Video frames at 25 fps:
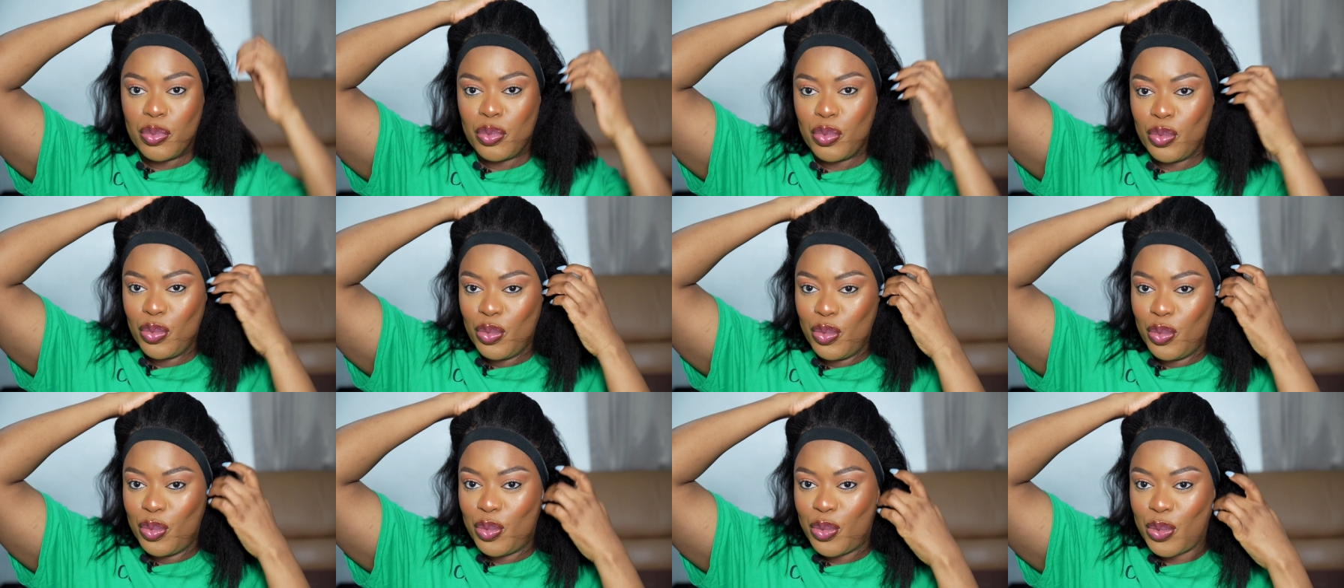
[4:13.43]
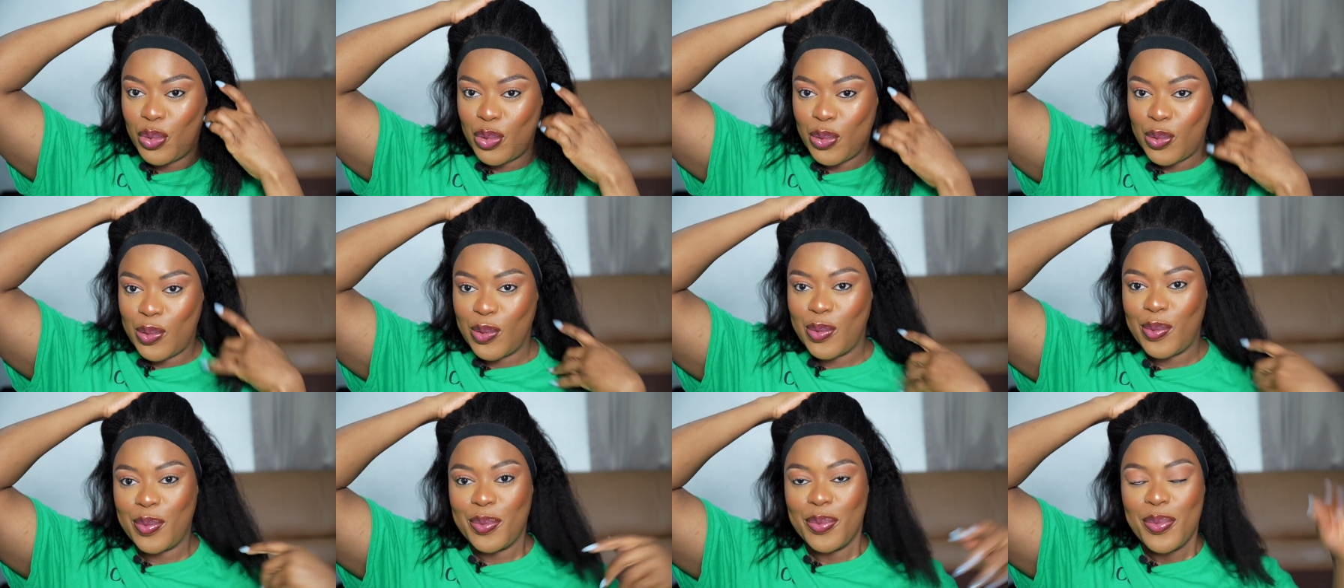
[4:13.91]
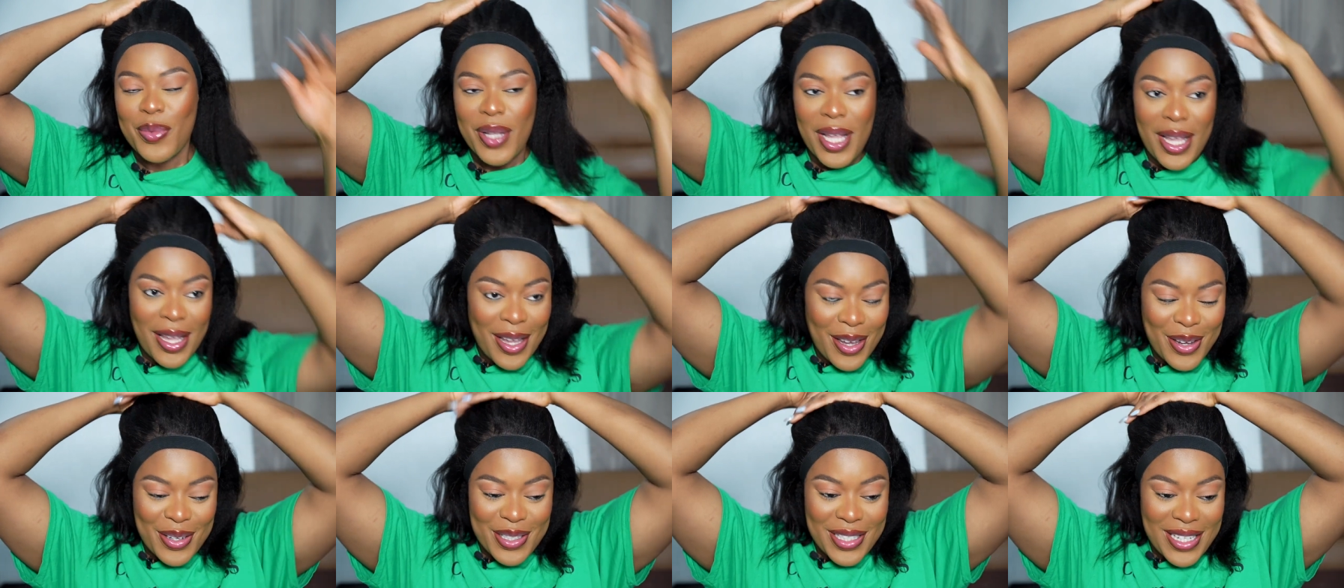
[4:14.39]

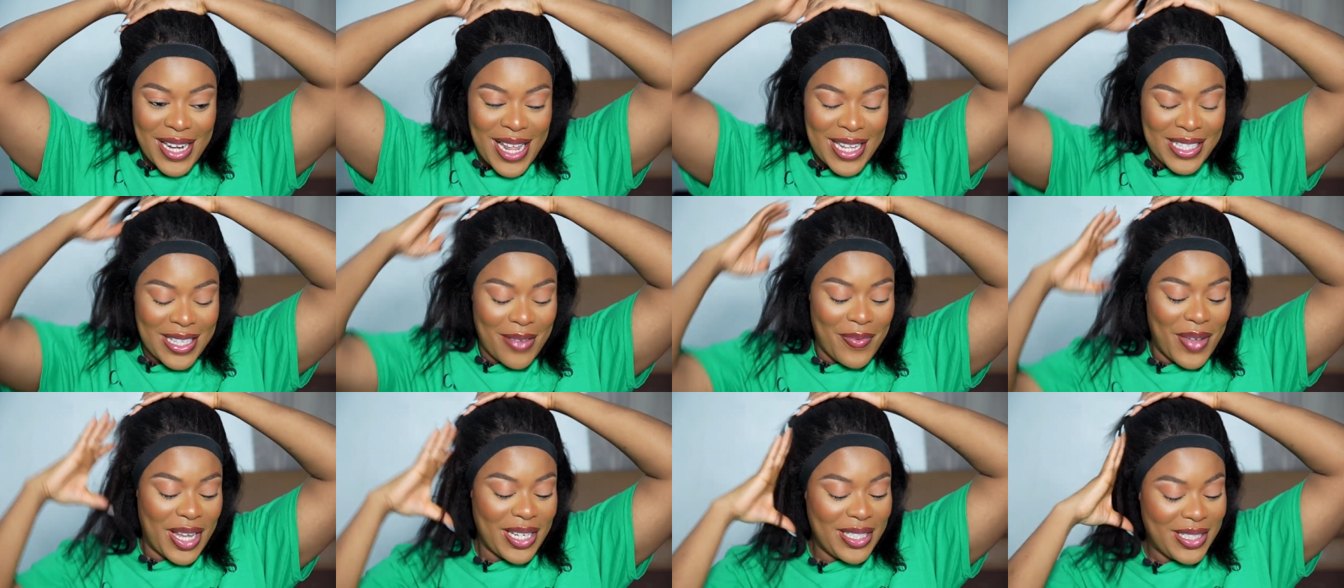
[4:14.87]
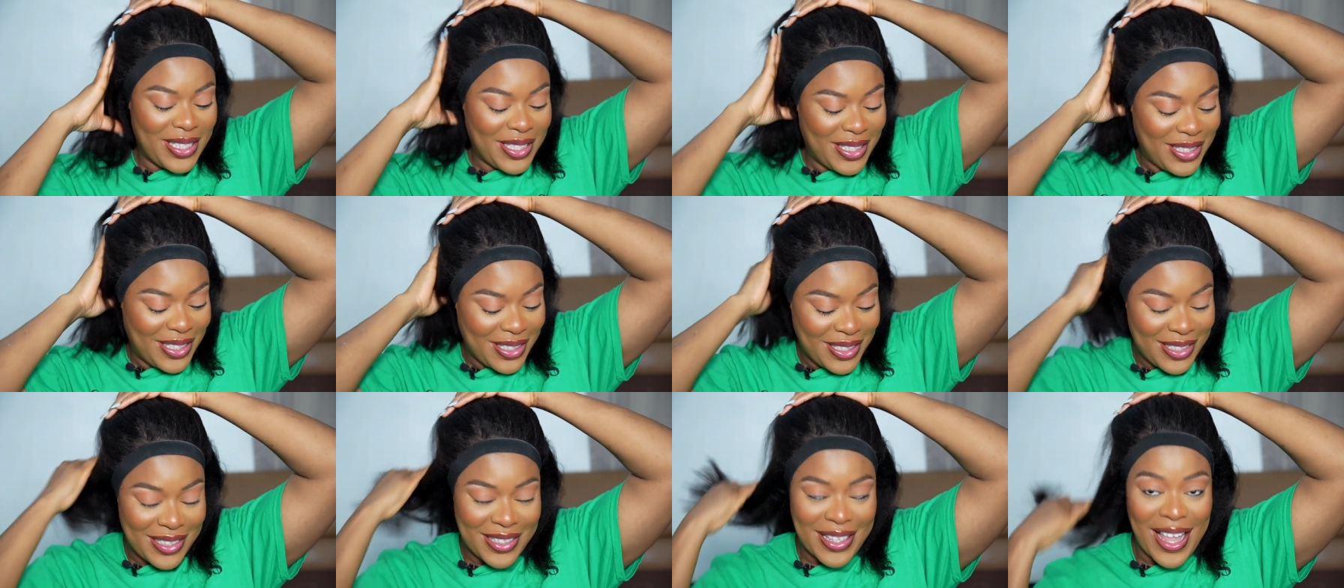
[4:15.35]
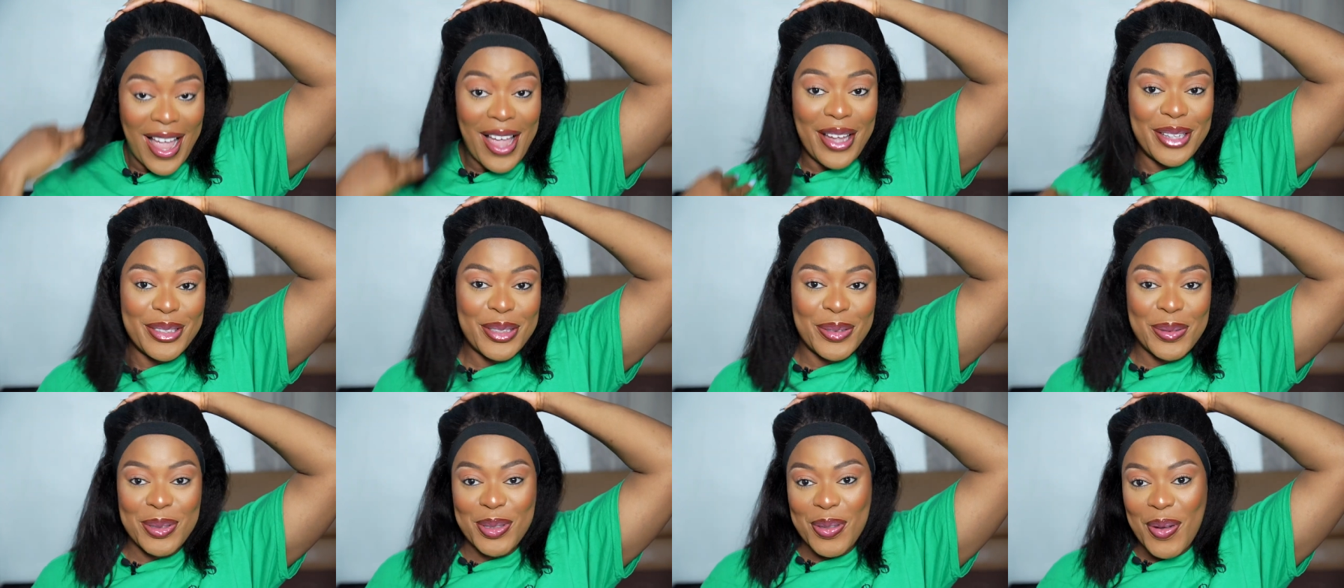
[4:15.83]
Because the last time I did this
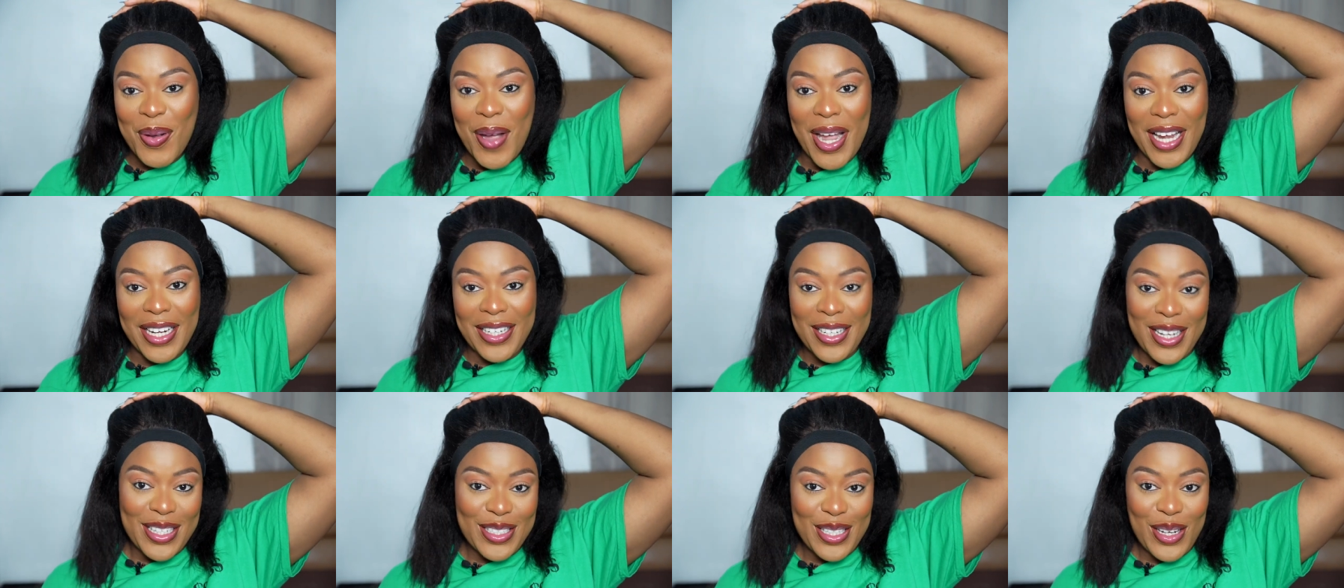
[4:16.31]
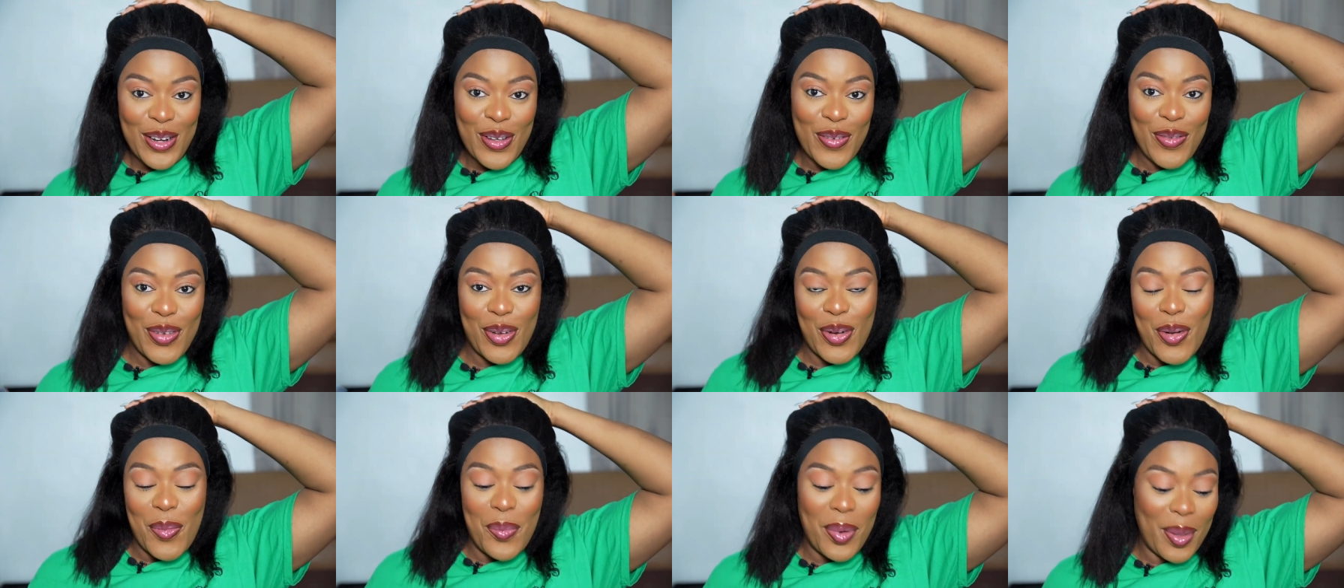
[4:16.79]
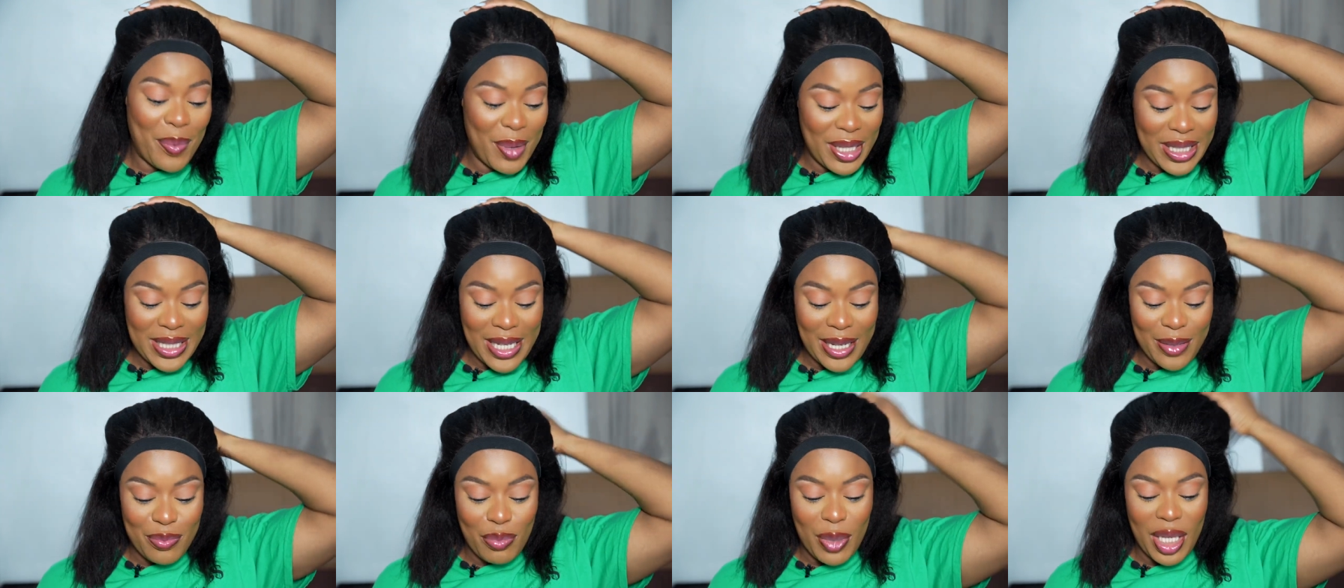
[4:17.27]
style, it was quite nice. A lot of you
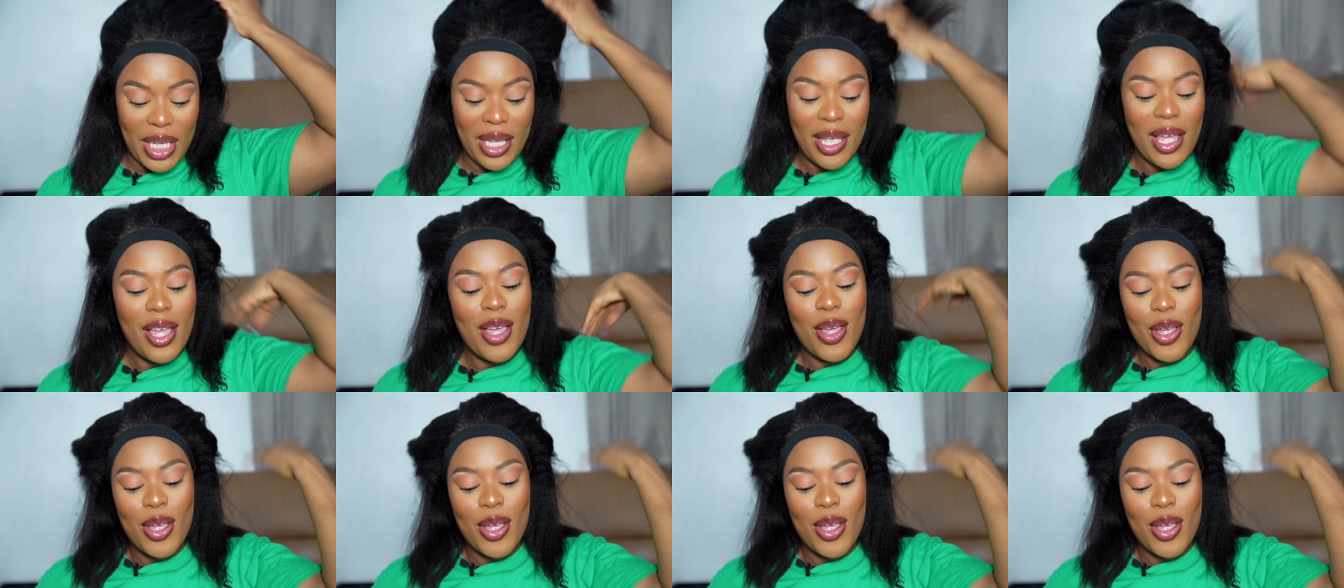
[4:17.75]
complimented me.